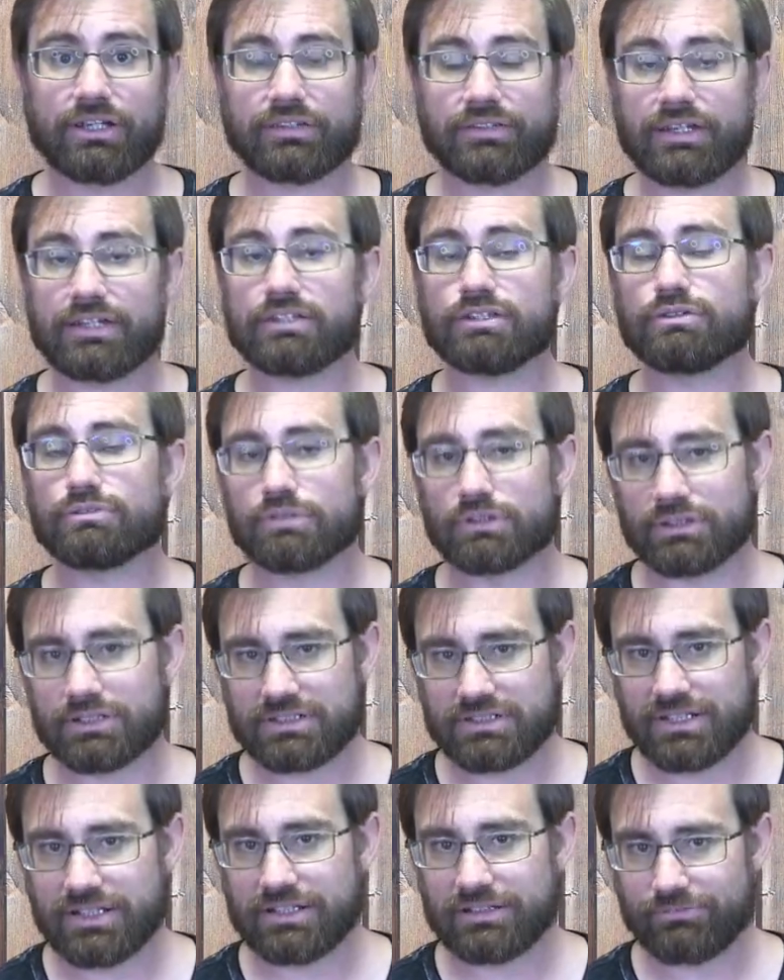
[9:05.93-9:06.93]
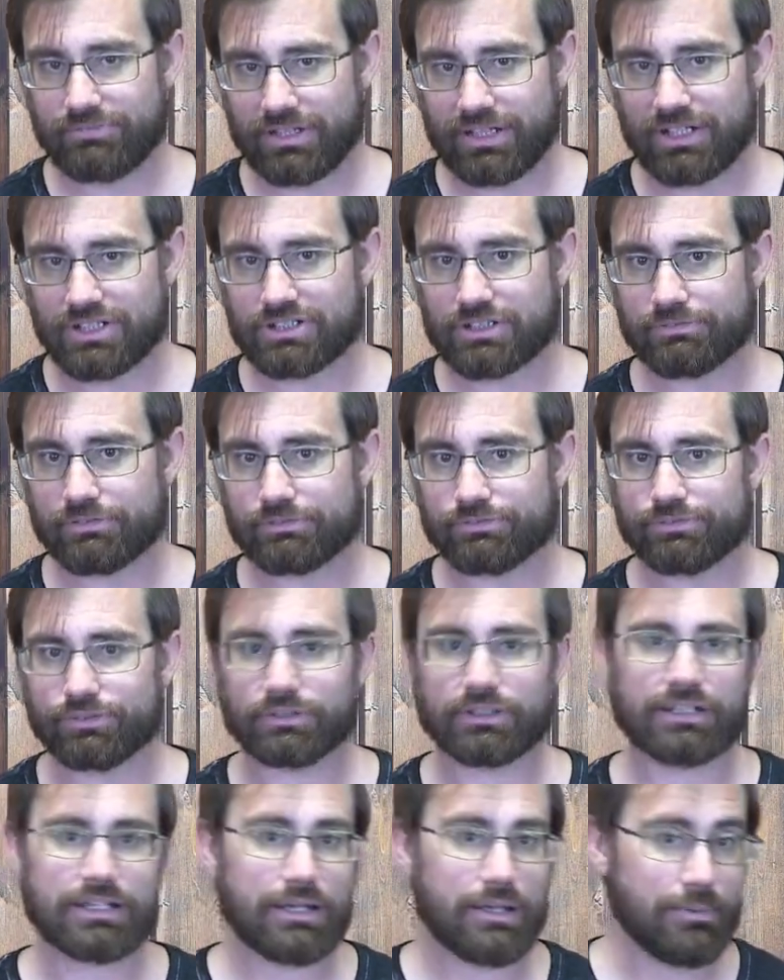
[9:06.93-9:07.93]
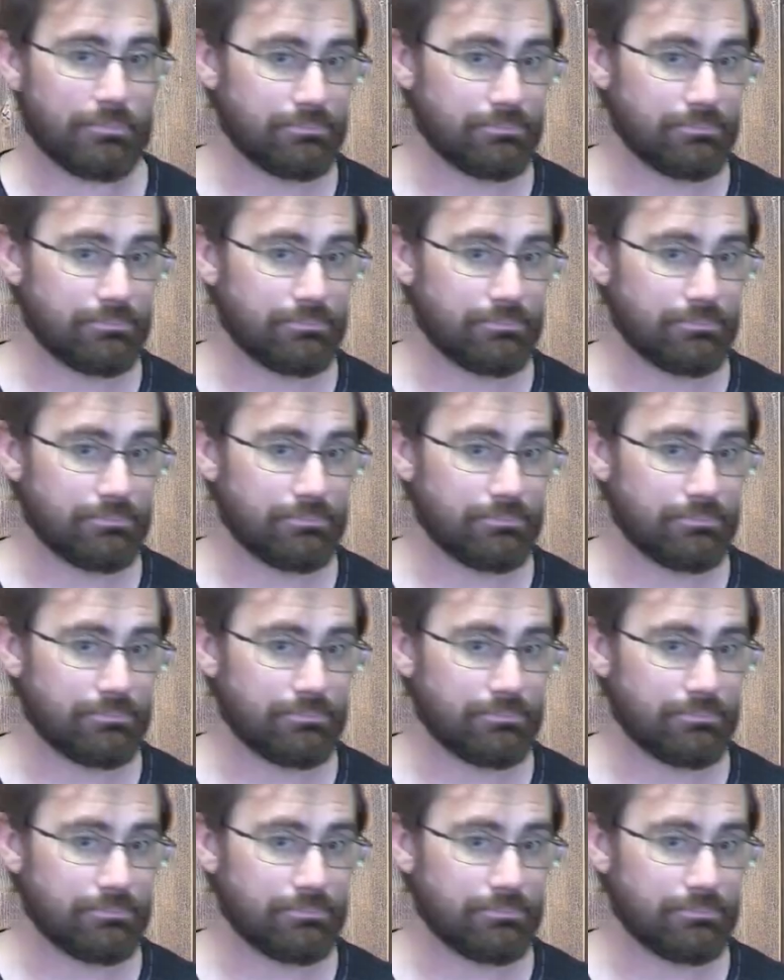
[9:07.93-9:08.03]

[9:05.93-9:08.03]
that you really take advantage of it fully.